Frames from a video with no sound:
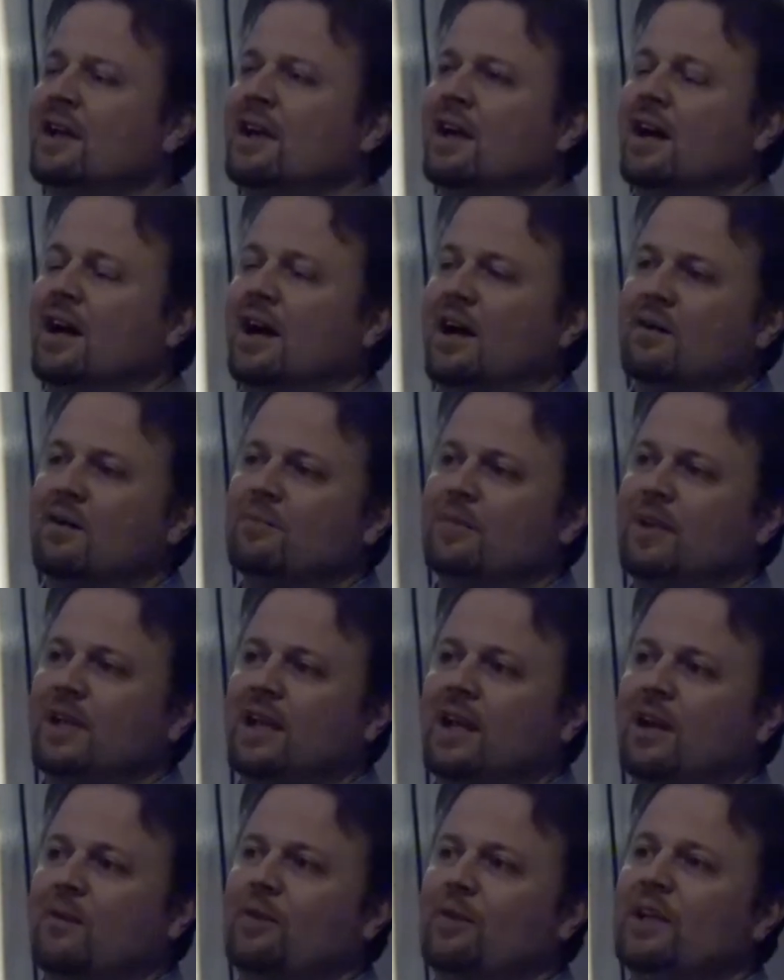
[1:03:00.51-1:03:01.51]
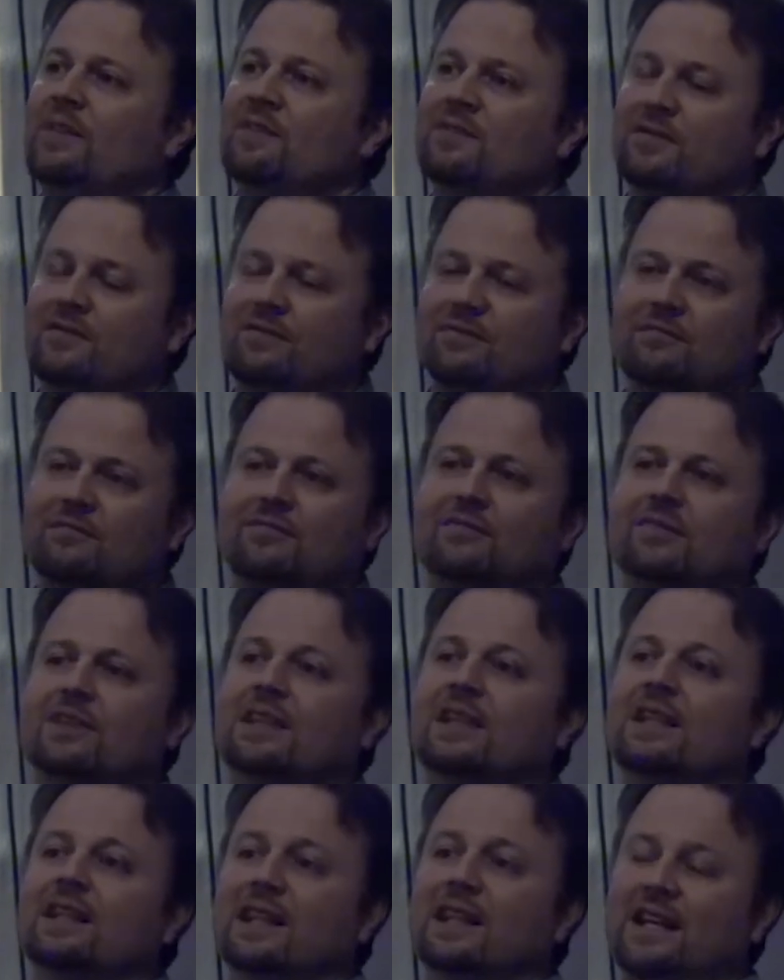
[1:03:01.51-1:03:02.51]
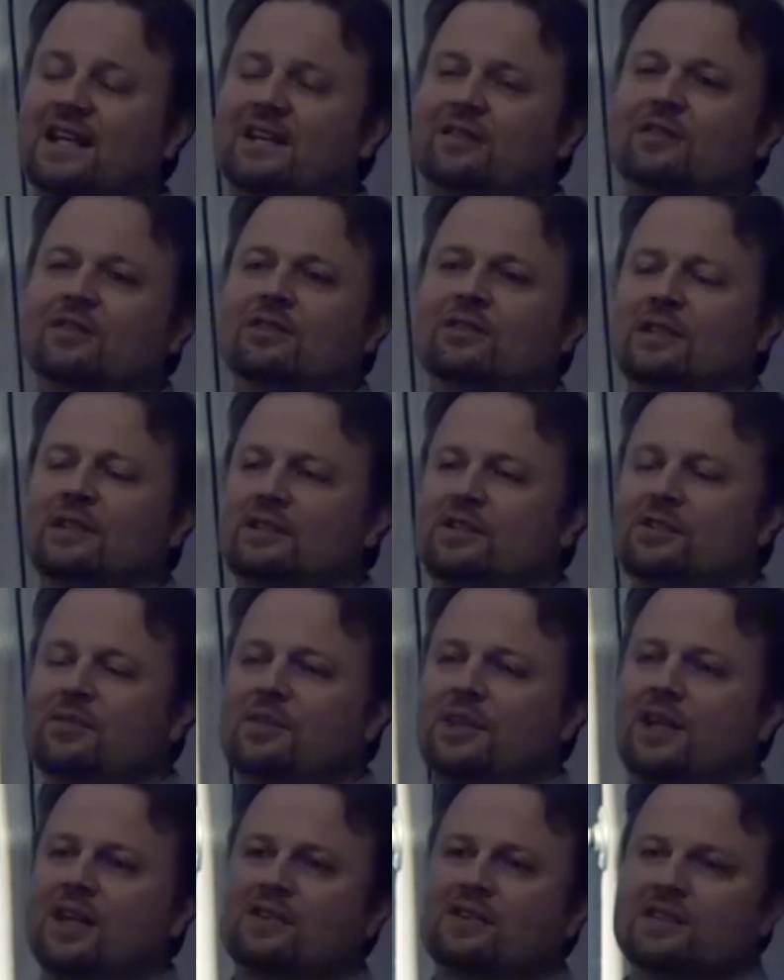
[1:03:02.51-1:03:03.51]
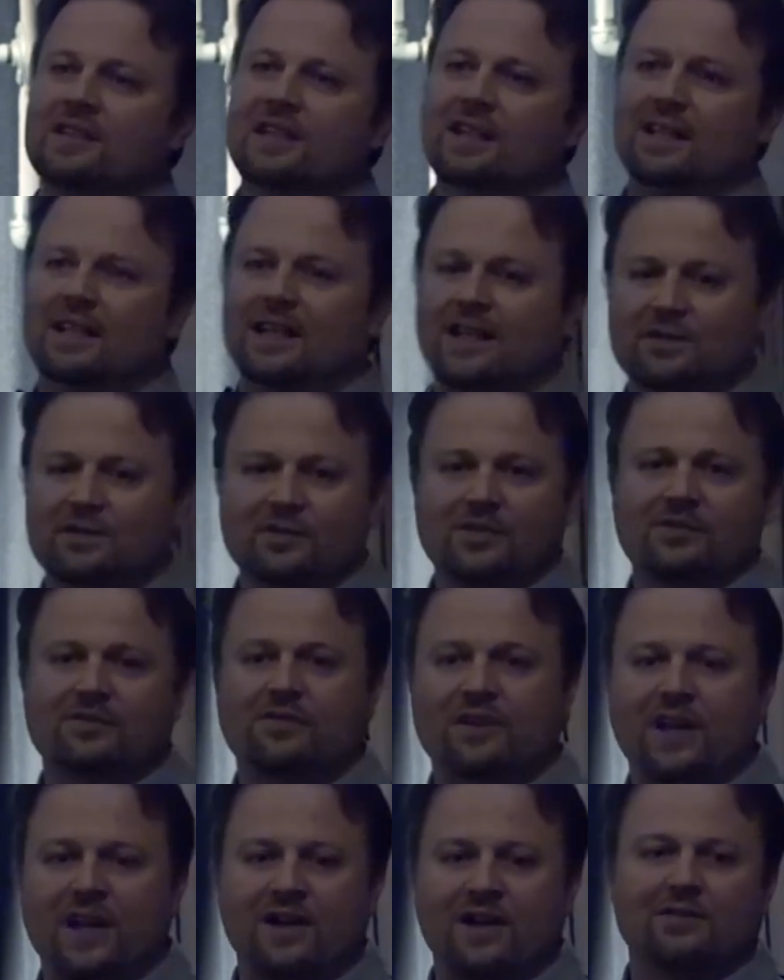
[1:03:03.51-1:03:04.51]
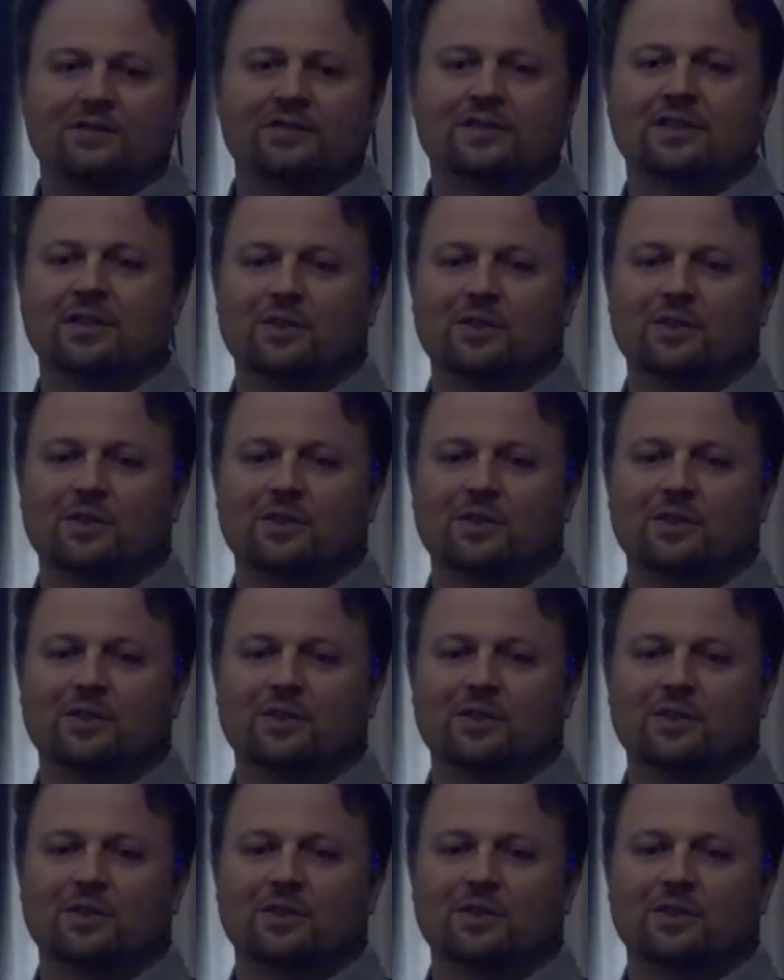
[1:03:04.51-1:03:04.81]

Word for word: And we have later, in 2008, actually found